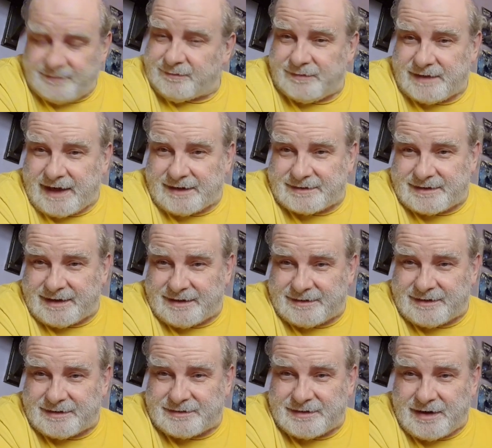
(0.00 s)
That's it.
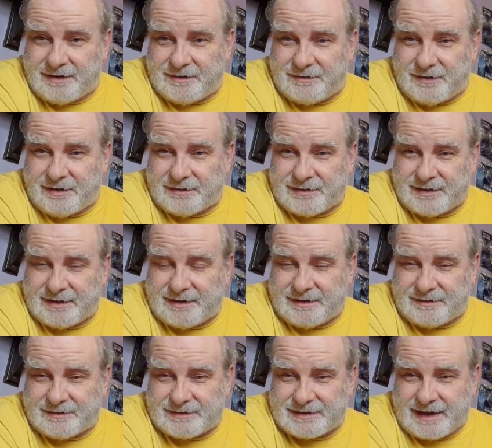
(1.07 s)
There's no
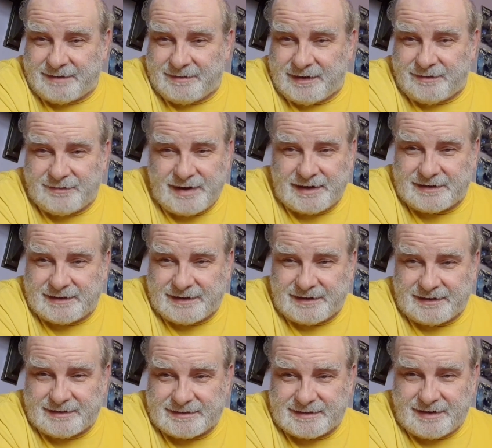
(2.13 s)
other
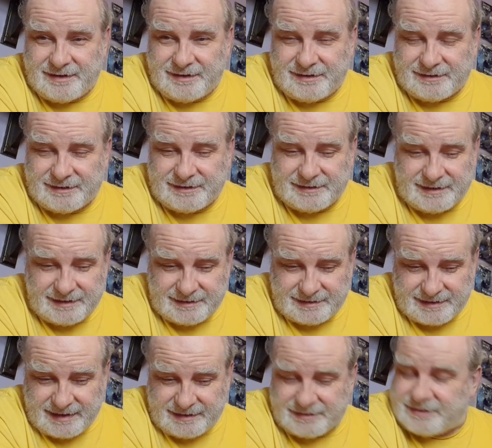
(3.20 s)
semi-regulars at all in
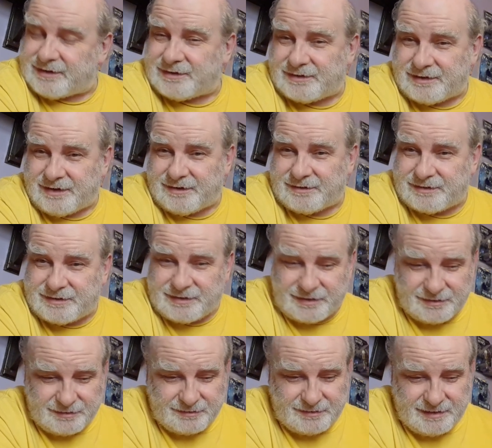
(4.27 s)
this. It's just those
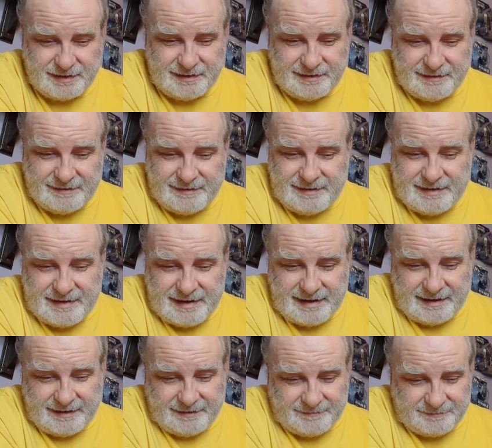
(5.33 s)
two.
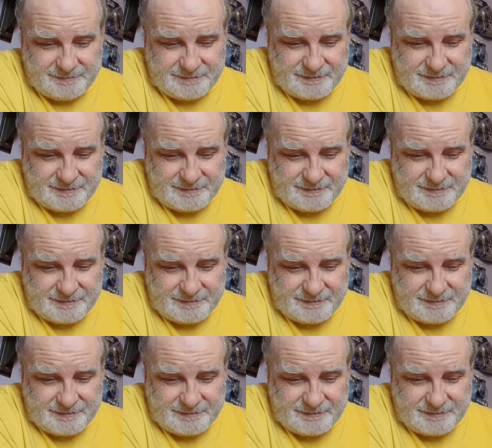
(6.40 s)
Other